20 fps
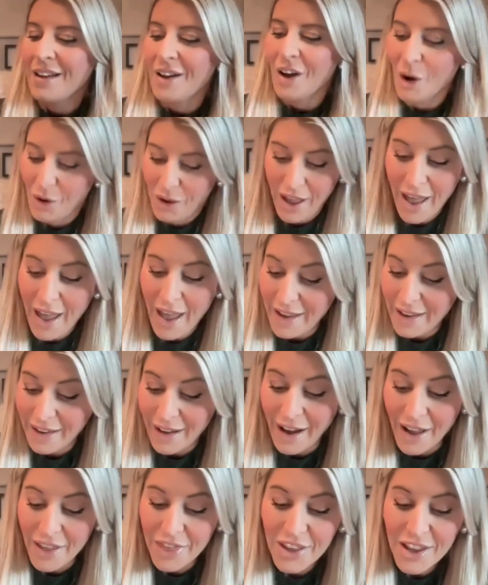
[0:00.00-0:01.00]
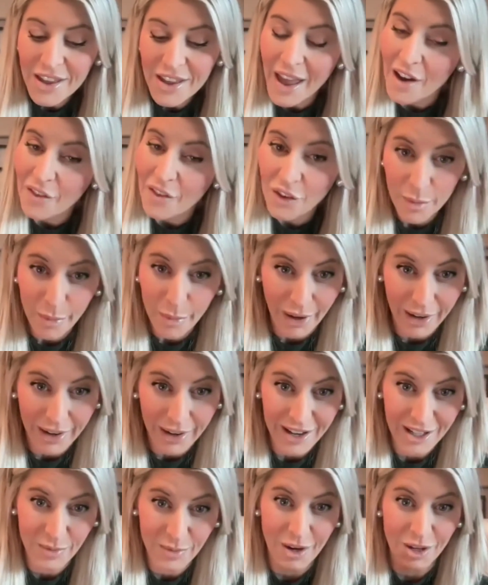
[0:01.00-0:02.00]
Okay. I think everybody,
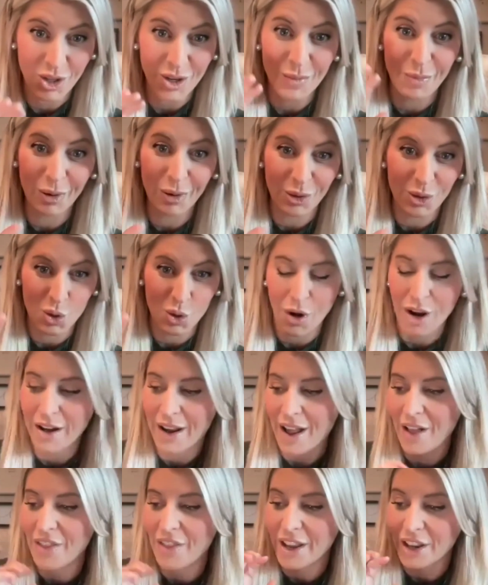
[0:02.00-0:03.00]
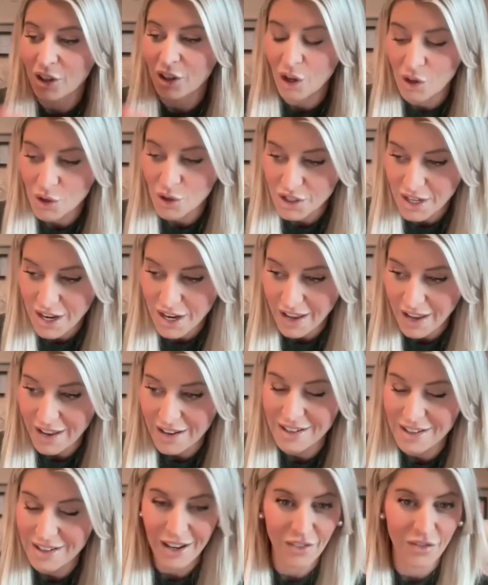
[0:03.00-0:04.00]
especially builders right now, they can
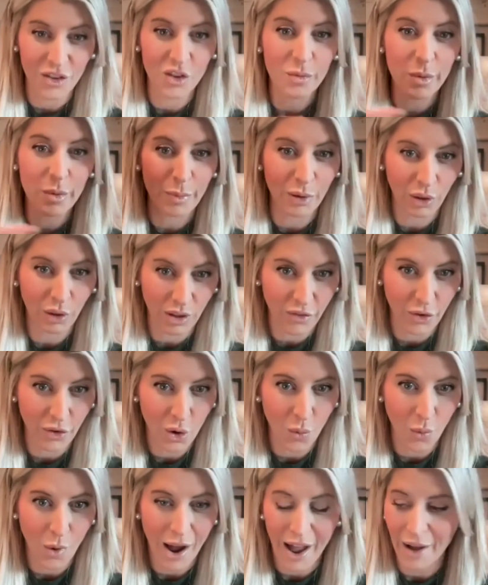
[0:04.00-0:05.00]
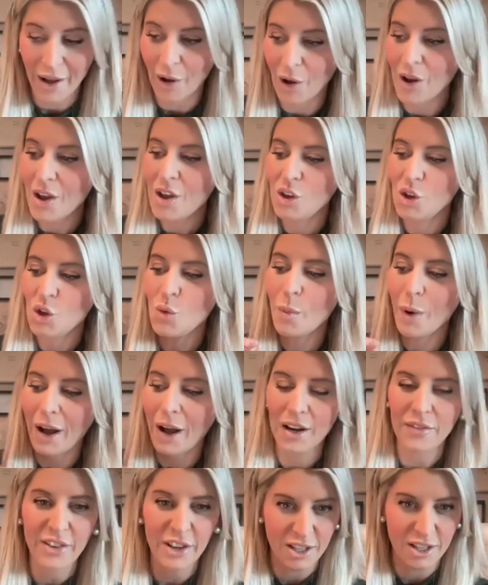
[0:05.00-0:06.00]
understand if you've been building for a while, you
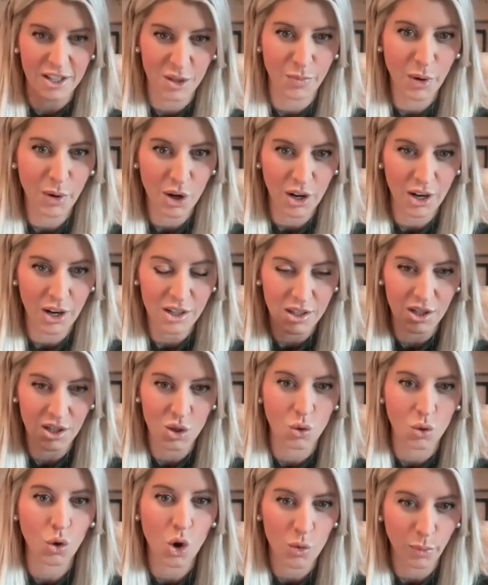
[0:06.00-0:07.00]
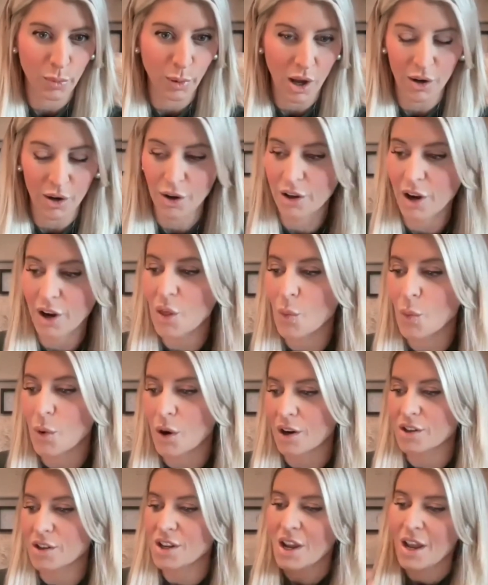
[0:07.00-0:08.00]
might have experienced this growth blocker. In other
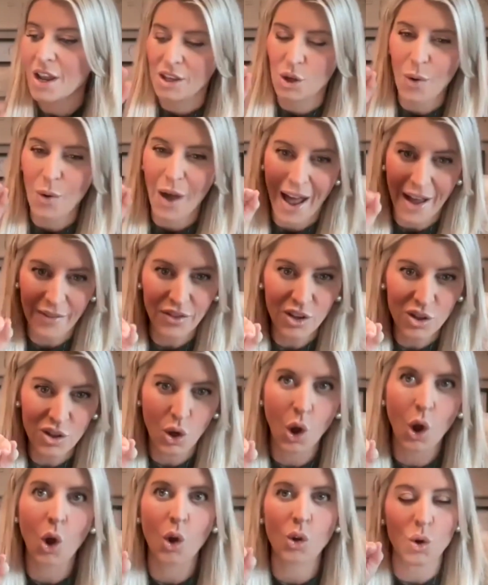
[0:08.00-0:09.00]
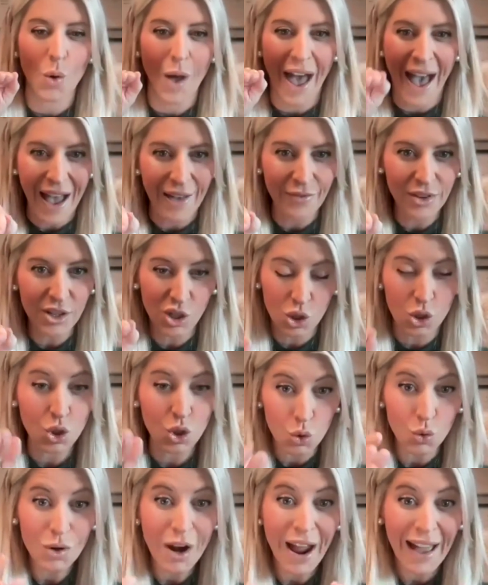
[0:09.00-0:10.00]
words, you have this goal, you have this
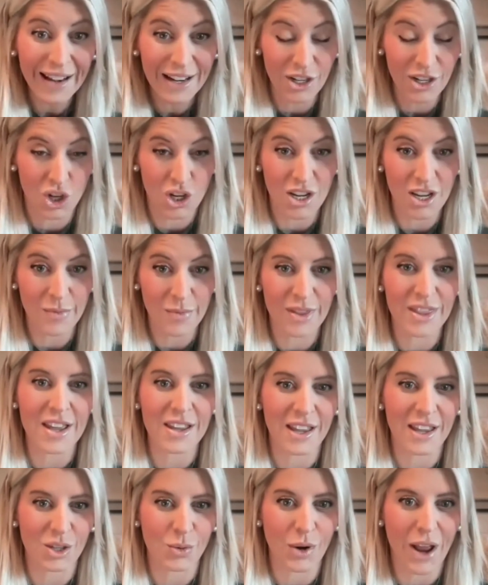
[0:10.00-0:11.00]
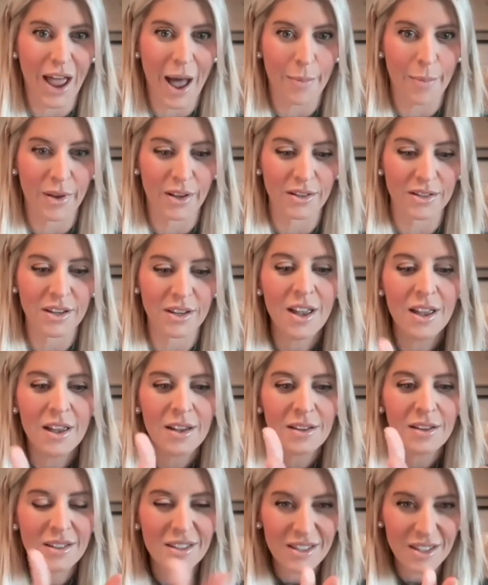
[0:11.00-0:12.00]
strategy, but then guess what happens?
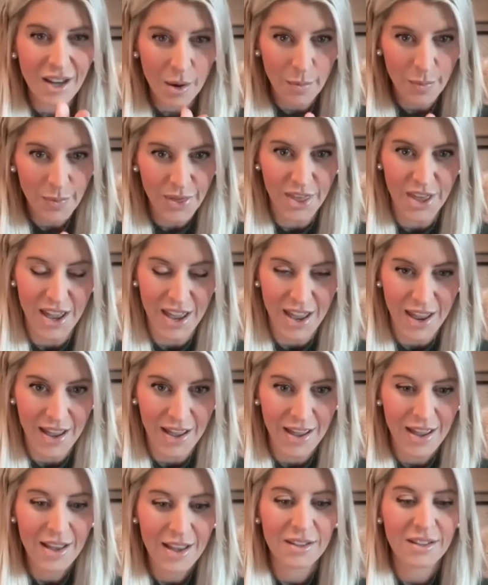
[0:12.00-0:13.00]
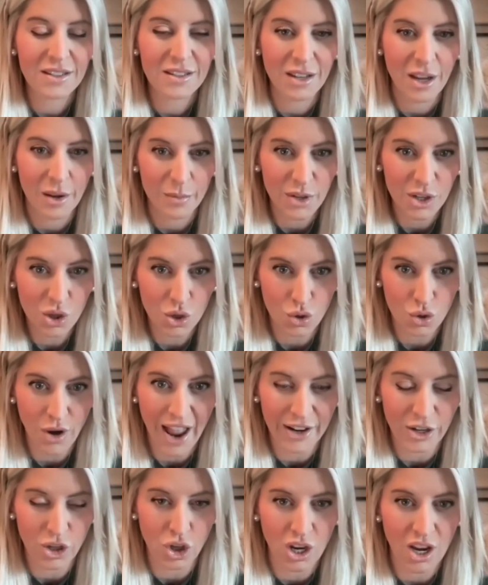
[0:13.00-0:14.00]
Something, some
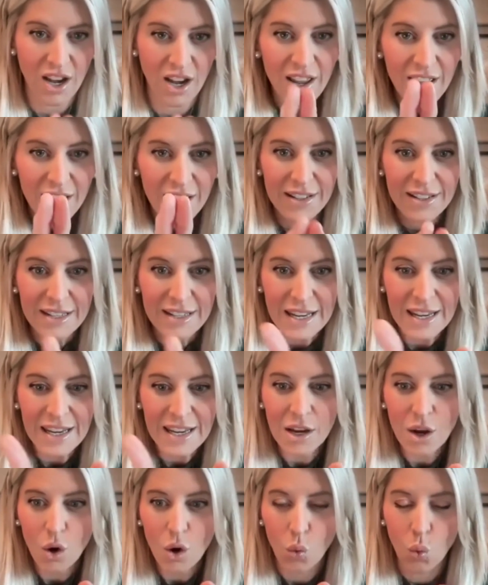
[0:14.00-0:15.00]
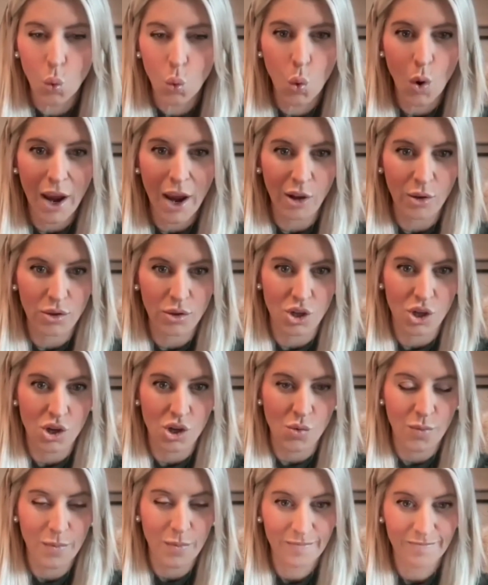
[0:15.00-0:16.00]
distraction derails
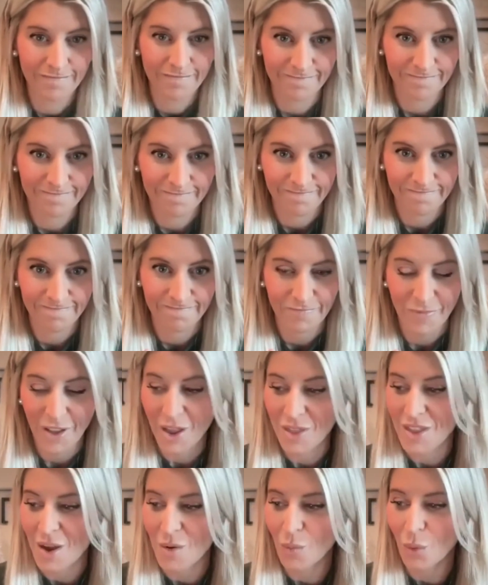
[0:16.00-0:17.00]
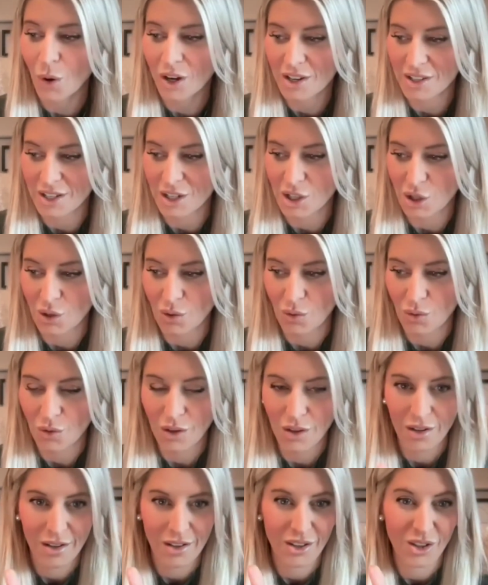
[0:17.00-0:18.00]
you. And then what does it do?
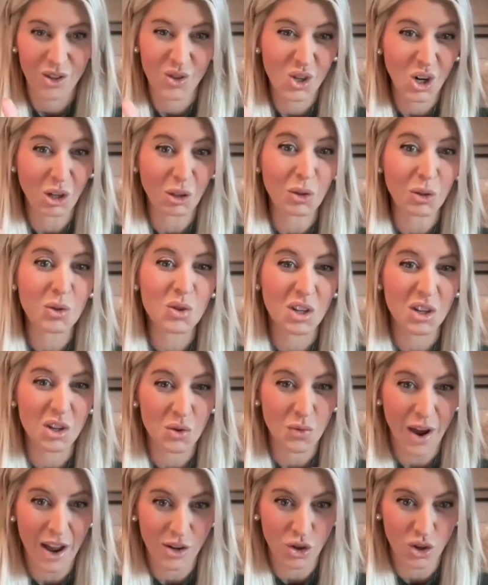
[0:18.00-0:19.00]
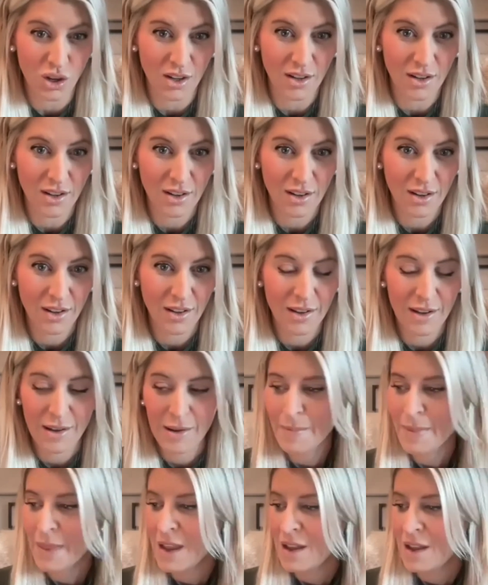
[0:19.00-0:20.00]
You start losing direction.
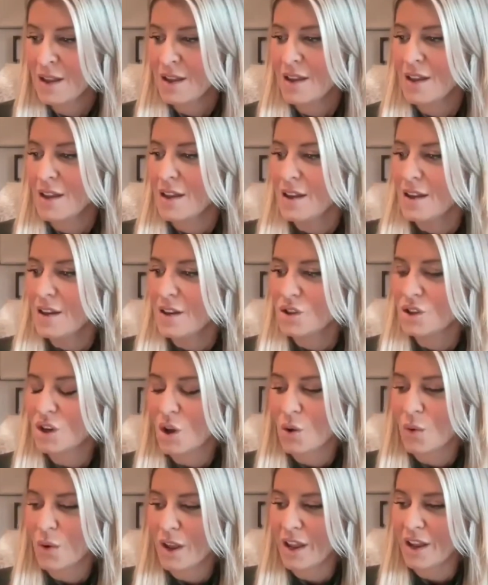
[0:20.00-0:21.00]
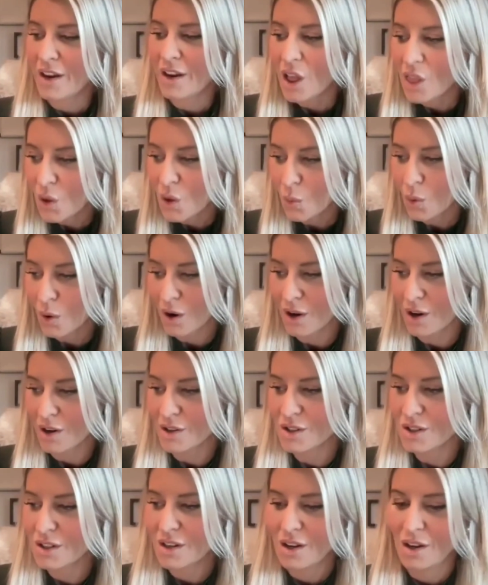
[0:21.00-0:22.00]
So, in other
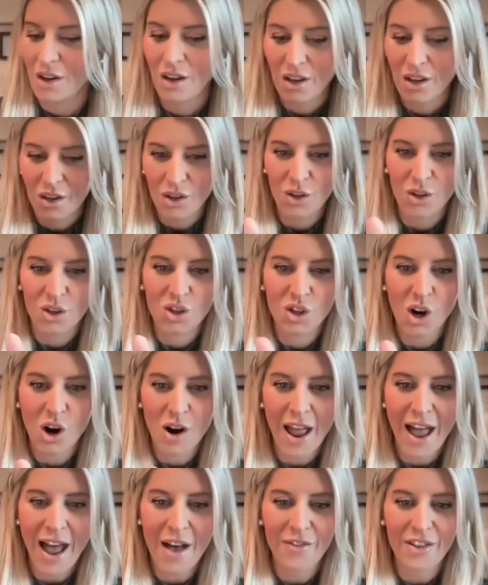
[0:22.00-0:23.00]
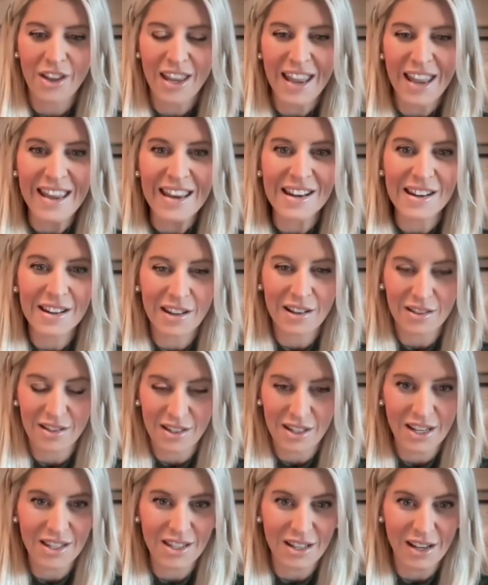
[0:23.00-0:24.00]
words, you start having
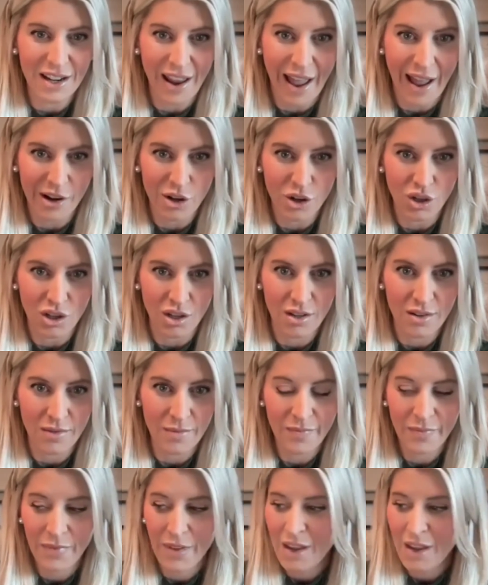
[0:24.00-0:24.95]
inconsistent action.